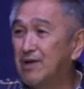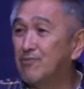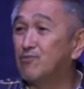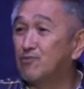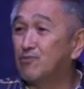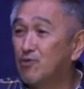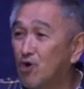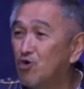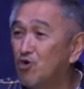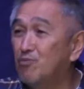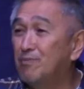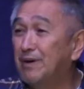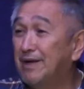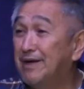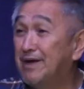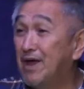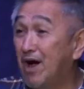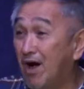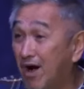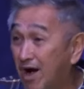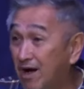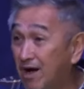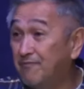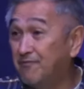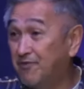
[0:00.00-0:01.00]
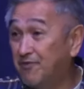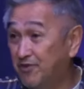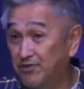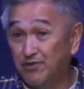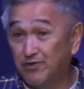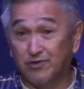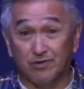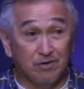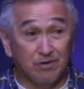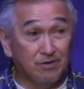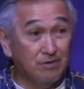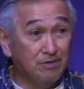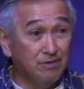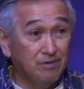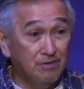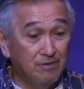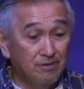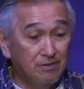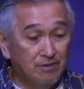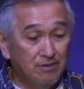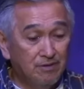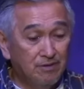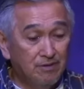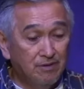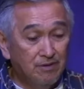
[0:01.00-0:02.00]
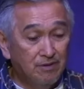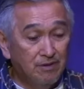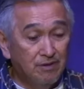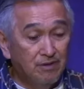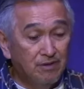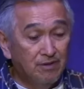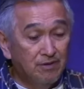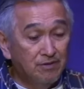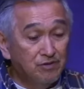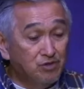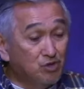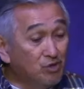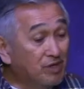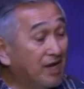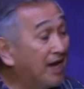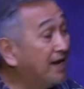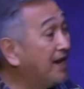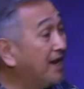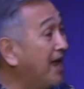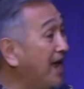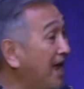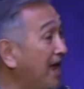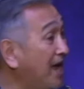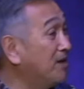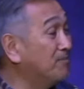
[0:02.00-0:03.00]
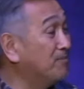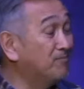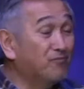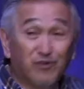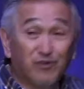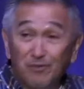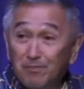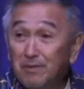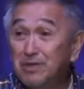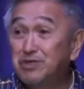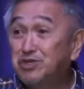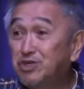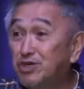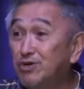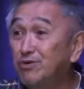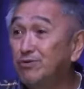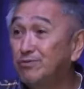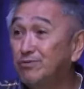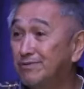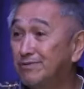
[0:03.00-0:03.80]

Roman officer to get help from a Jew.